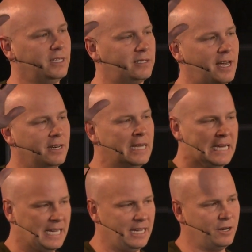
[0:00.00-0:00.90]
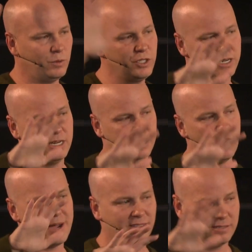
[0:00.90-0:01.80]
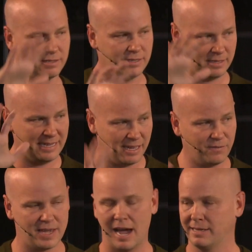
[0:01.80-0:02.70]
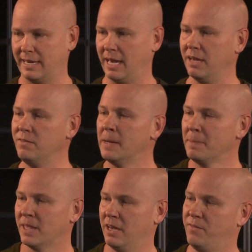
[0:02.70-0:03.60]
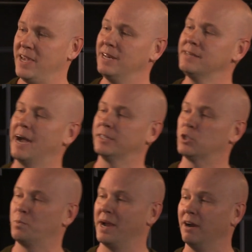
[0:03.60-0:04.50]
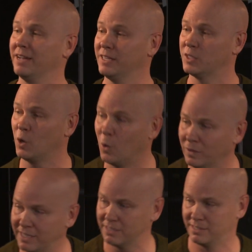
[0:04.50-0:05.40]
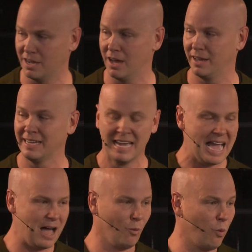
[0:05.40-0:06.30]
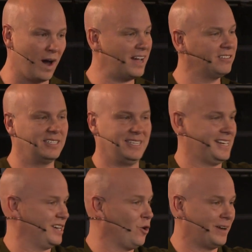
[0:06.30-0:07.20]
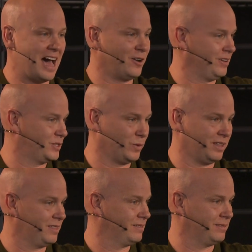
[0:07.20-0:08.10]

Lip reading: he said, here's what you need to know about this gift God gave. If he did not spare his only Son, what else is he going to hold out on us with?